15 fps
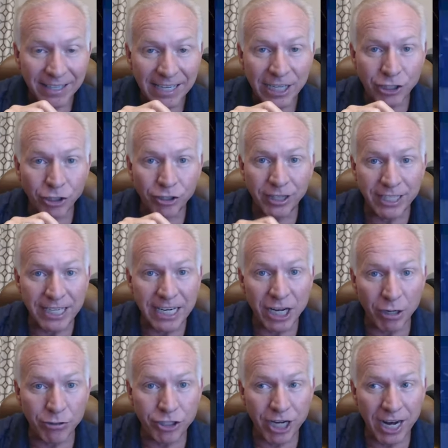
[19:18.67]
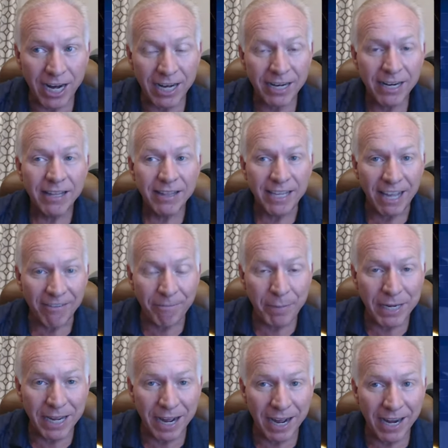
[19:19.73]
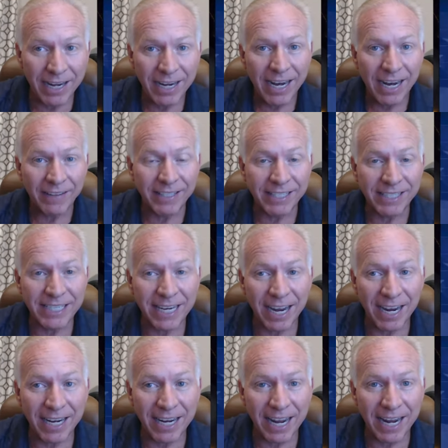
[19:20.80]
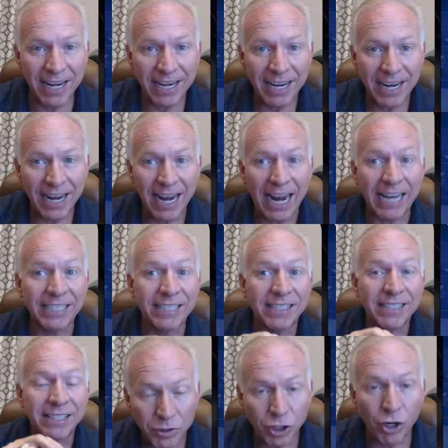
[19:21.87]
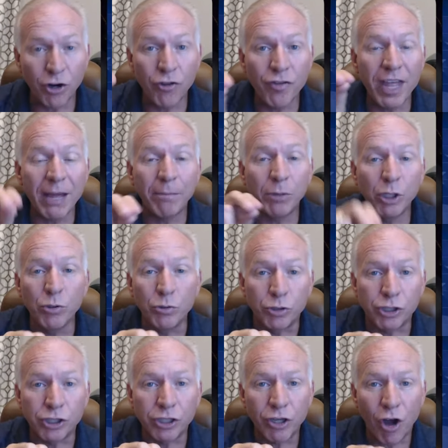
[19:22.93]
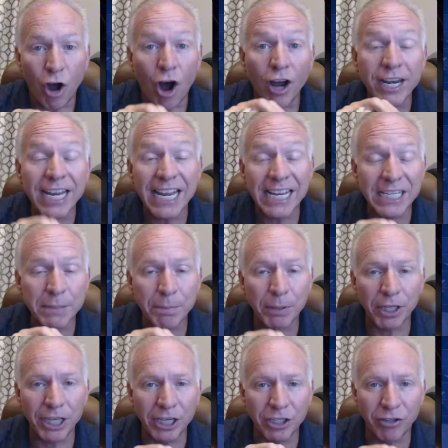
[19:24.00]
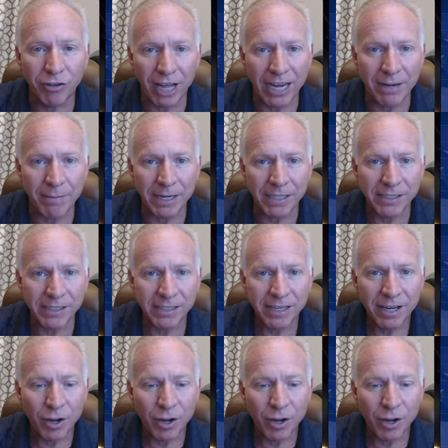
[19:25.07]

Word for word: he took the DOJ, the FBI, and the CIA and turned them loose on his political enemies.